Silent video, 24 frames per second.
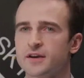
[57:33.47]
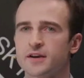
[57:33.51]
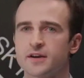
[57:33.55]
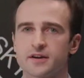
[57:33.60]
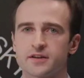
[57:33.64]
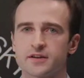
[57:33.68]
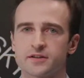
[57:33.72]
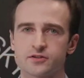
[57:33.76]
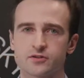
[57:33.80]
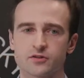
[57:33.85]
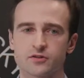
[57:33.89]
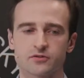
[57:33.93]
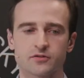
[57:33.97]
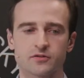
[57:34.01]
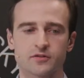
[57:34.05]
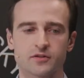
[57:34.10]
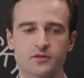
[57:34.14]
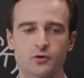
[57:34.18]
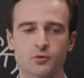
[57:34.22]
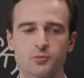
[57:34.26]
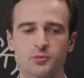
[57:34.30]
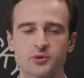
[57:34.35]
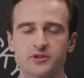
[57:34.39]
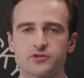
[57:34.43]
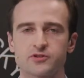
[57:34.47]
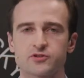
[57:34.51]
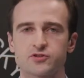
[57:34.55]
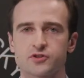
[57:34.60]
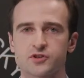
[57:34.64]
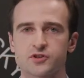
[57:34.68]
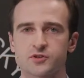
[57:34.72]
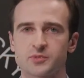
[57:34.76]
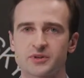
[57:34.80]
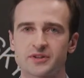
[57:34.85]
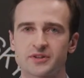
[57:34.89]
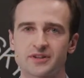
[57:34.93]
It's not on the opening
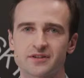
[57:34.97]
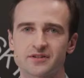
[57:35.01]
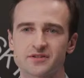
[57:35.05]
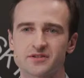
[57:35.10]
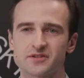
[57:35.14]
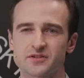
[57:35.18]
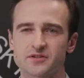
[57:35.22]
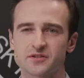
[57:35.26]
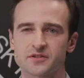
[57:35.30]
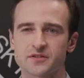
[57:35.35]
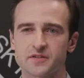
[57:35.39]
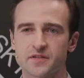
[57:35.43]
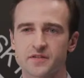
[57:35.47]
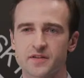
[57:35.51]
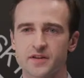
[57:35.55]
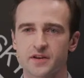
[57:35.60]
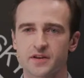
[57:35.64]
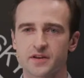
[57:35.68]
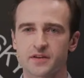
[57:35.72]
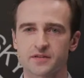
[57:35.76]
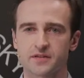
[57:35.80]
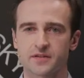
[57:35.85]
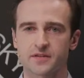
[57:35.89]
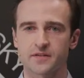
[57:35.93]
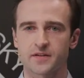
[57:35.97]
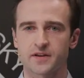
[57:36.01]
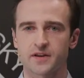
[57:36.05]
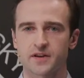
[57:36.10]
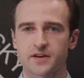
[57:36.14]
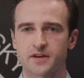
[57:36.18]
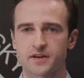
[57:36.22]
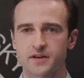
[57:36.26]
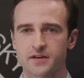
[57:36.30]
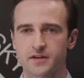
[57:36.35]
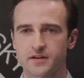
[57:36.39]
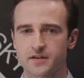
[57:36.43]
choice, but also
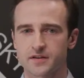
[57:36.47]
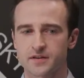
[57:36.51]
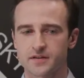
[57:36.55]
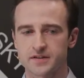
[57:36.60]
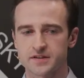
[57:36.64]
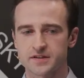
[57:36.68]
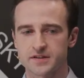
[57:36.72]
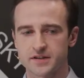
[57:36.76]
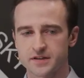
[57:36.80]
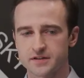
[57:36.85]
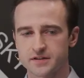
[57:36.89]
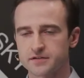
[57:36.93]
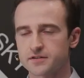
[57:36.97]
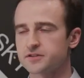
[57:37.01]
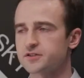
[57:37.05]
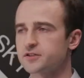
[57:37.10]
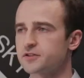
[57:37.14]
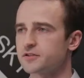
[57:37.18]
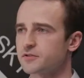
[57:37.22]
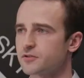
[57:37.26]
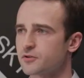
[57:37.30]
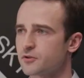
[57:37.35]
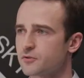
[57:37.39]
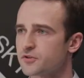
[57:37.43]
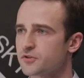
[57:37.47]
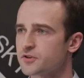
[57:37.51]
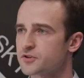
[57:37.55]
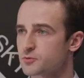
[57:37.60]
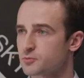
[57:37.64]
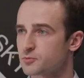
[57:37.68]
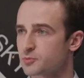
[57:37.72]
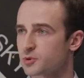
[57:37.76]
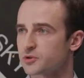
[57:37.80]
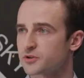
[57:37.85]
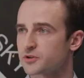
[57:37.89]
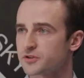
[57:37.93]
the character of his
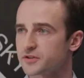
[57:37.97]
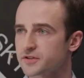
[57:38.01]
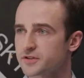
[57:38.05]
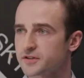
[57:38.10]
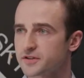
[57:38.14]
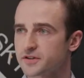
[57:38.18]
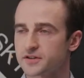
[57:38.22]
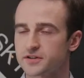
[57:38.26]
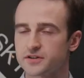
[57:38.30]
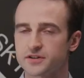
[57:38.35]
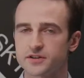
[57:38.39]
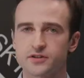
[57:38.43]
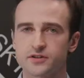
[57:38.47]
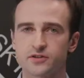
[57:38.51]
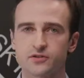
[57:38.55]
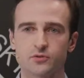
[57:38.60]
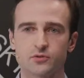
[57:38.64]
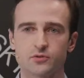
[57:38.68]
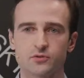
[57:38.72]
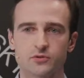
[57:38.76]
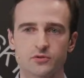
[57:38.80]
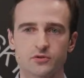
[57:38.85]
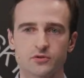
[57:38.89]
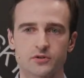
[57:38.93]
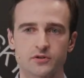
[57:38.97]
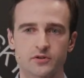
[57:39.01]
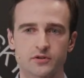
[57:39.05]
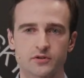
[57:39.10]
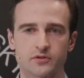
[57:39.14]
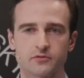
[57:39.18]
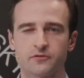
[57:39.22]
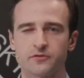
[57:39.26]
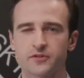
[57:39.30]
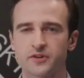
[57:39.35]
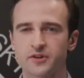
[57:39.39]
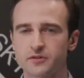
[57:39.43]
opponent. He needs to
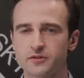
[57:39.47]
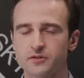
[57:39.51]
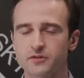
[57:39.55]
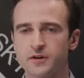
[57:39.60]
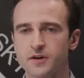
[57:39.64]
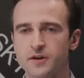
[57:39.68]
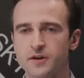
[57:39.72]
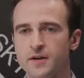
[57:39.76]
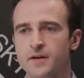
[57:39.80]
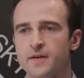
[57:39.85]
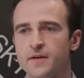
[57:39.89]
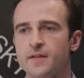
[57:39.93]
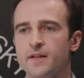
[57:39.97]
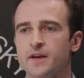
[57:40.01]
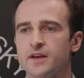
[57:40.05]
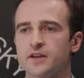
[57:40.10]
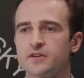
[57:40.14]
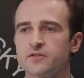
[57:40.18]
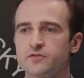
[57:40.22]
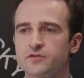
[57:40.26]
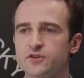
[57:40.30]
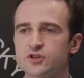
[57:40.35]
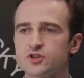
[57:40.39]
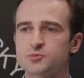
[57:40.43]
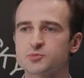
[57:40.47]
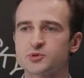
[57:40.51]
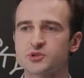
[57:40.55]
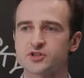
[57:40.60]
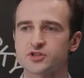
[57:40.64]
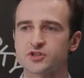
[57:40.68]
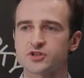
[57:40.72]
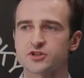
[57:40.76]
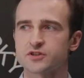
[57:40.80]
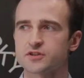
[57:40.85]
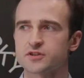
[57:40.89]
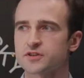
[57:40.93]
feel in which
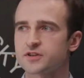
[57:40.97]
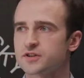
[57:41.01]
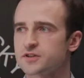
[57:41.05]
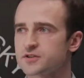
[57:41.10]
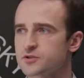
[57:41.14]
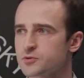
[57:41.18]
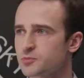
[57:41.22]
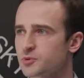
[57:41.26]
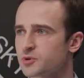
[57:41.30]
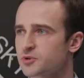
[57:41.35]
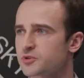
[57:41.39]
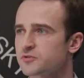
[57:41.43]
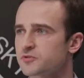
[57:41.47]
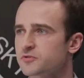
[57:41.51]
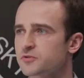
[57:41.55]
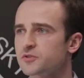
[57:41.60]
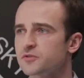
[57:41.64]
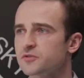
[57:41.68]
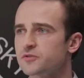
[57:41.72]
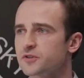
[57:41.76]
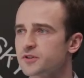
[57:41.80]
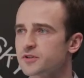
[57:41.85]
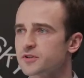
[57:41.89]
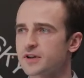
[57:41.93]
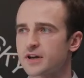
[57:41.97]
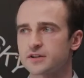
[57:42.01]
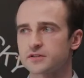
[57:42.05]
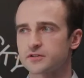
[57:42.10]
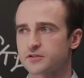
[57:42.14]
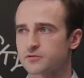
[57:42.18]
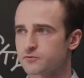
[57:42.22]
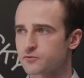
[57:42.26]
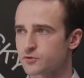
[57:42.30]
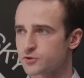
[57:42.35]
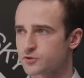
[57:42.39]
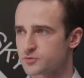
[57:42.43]
position his opponent will feel
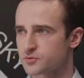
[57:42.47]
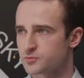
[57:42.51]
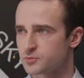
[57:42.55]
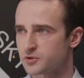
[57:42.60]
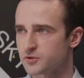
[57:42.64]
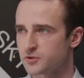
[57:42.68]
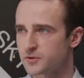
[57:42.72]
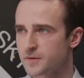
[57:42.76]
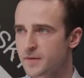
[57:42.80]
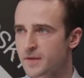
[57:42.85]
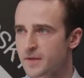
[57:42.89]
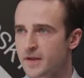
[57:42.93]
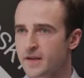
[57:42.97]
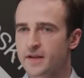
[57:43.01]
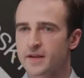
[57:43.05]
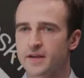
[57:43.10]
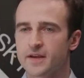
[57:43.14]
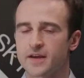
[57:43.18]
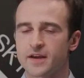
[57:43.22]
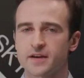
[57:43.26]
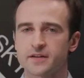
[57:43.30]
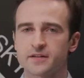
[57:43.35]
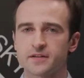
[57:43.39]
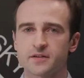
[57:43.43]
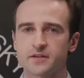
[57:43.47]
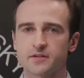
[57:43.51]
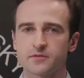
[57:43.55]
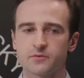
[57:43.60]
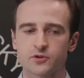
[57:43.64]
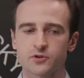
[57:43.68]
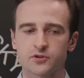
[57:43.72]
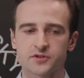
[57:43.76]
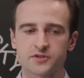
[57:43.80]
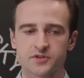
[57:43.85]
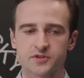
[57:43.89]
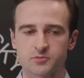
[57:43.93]
uncomfortable. And
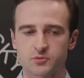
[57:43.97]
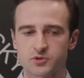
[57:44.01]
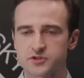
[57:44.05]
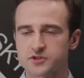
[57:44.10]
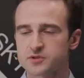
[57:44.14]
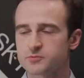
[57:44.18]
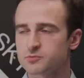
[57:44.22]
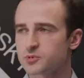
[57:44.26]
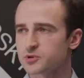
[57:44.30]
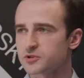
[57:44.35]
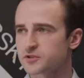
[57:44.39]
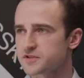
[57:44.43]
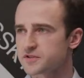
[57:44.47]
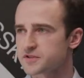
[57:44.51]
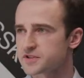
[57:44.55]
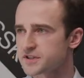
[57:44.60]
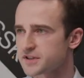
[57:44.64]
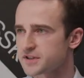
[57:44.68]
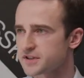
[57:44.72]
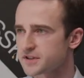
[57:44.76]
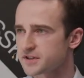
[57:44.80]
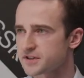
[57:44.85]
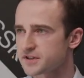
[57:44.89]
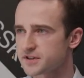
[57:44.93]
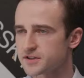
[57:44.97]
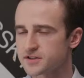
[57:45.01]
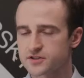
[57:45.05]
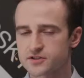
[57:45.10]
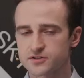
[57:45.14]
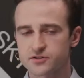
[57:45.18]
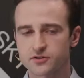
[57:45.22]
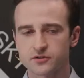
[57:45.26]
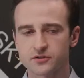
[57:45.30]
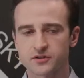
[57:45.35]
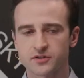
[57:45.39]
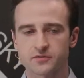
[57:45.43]
what is the most important thing is
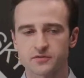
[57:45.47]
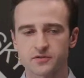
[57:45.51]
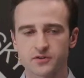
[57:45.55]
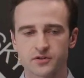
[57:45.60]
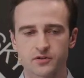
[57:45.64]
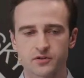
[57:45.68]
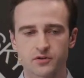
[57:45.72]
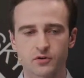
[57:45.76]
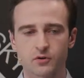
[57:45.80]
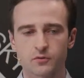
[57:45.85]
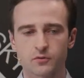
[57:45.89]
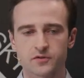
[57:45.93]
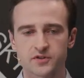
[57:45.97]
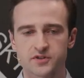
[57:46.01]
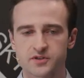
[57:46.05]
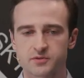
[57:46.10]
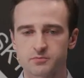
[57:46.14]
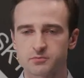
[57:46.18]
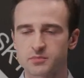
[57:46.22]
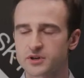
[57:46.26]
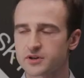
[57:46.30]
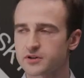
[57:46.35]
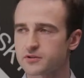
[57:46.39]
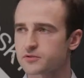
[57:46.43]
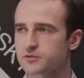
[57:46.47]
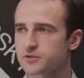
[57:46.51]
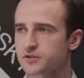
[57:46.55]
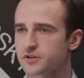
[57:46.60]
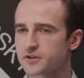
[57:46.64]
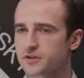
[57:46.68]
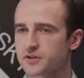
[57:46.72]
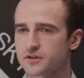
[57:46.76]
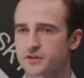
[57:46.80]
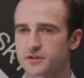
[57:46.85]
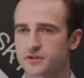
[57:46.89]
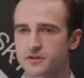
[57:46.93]
not even always about
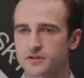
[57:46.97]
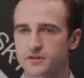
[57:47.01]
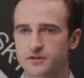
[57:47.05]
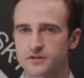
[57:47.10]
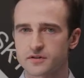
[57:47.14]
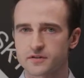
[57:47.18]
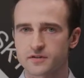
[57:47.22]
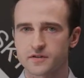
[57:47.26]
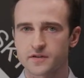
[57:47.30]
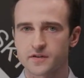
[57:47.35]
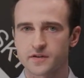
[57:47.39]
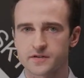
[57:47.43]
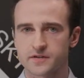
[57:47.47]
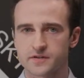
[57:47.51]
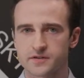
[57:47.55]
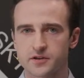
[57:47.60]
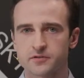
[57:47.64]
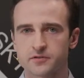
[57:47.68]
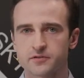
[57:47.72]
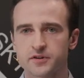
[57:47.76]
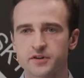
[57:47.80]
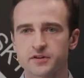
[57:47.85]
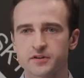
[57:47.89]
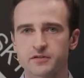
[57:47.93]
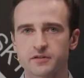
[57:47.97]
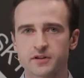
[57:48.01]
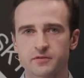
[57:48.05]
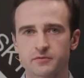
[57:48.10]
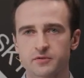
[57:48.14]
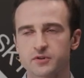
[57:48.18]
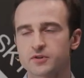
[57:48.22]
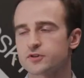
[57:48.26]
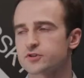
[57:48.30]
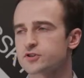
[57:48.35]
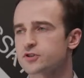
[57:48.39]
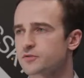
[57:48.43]
the real
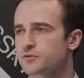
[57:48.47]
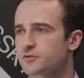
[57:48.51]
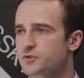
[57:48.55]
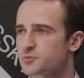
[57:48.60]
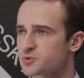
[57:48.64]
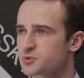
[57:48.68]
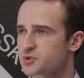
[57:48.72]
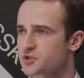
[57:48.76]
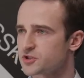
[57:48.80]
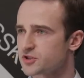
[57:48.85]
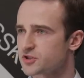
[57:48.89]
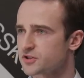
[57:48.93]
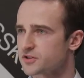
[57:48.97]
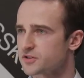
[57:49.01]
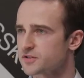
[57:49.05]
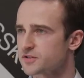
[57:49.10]
evaluation of the position.